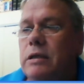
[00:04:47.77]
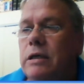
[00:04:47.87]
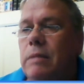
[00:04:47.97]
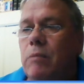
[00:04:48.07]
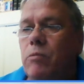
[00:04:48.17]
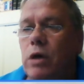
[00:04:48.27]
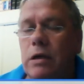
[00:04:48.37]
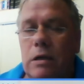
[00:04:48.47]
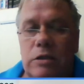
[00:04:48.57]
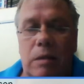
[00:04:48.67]
I'm
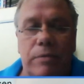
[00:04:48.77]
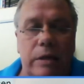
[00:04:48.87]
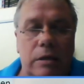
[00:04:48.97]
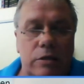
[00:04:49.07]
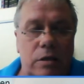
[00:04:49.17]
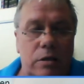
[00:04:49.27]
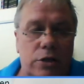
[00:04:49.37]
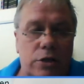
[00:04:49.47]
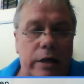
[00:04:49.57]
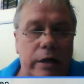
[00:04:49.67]
working on something else, on a
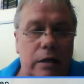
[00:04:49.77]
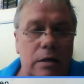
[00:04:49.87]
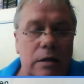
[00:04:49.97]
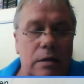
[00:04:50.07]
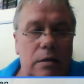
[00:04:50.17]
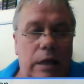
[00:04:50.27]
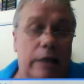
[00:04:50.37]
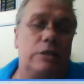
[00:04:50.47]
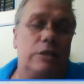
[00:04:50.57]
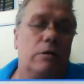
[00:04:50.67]
training,
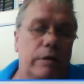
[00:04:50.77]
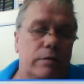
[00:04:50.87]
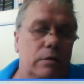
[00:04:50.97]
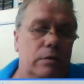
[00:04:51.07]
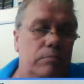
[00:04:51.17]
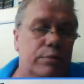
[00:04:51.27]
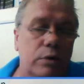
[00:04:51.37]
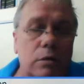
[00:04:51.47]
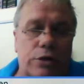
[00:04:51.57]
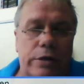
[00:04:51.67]
actually going through a
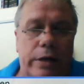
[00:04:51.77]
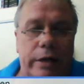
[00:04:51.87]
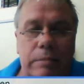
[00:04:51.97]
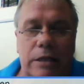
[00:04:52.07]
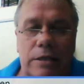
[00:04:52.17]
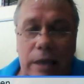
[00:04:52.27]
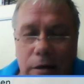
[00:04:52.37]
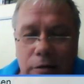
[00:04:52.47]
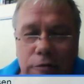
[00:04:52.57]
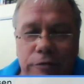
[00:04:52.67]
brutal training
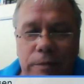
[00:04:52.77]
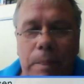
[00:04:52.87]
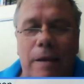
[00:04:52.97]
myself